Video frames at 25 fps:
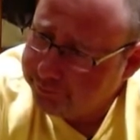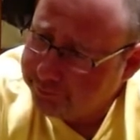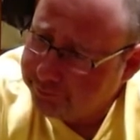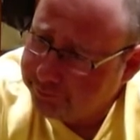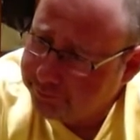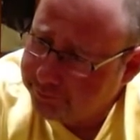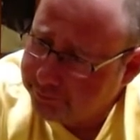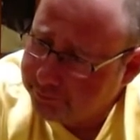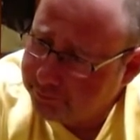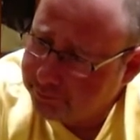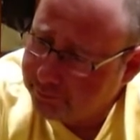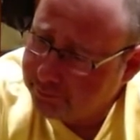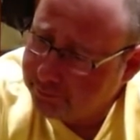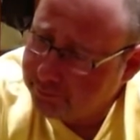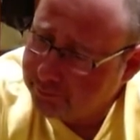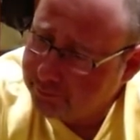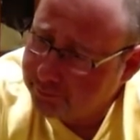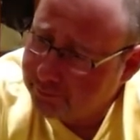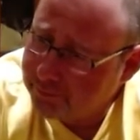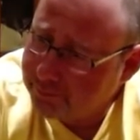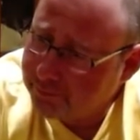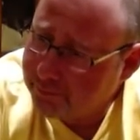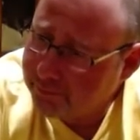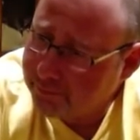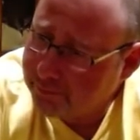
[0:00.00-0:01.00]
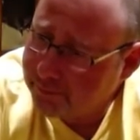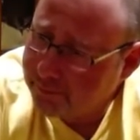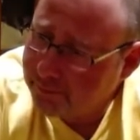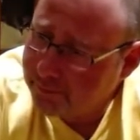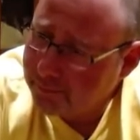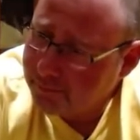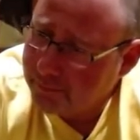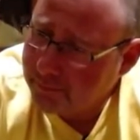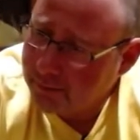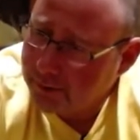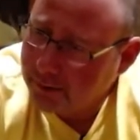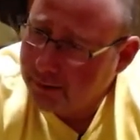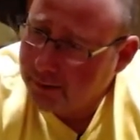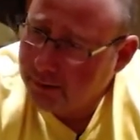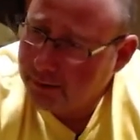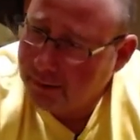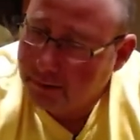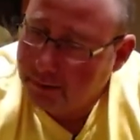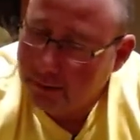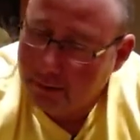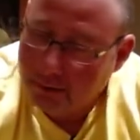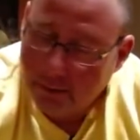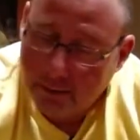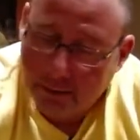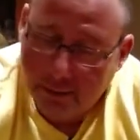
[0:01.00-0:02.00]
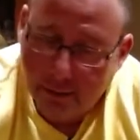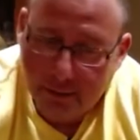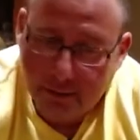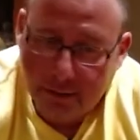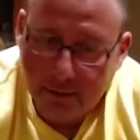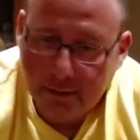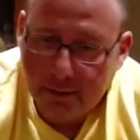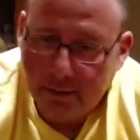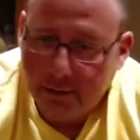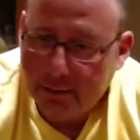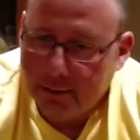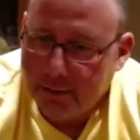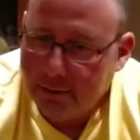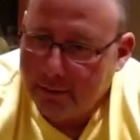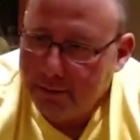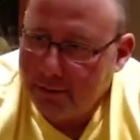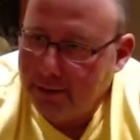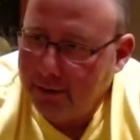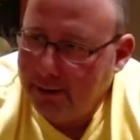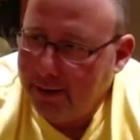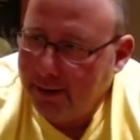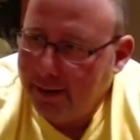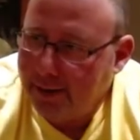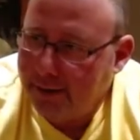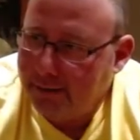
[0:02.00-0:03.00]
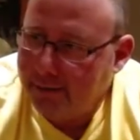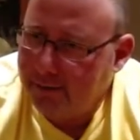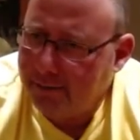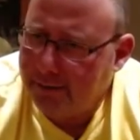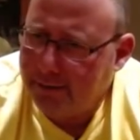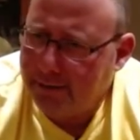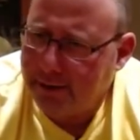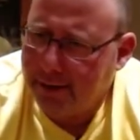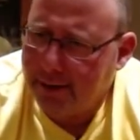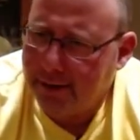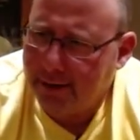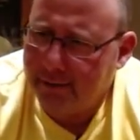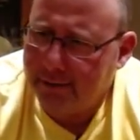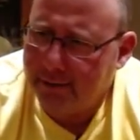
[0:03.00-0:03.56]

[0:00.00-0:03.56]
the laws that be let us perform, which